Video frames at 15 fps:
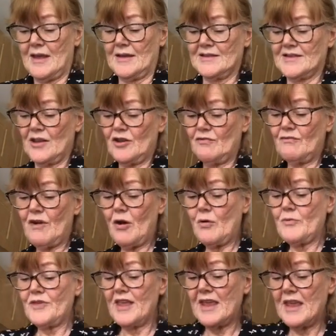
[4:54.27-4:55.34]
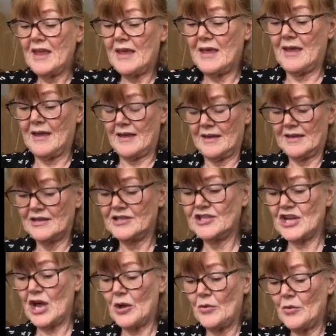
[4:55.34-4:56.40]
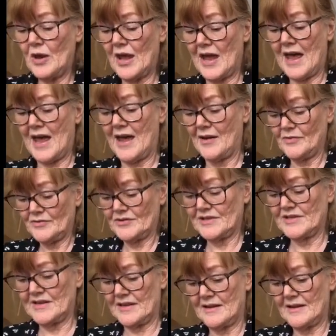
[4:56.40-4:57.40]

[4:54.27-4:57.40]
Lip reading: So you roll the dough out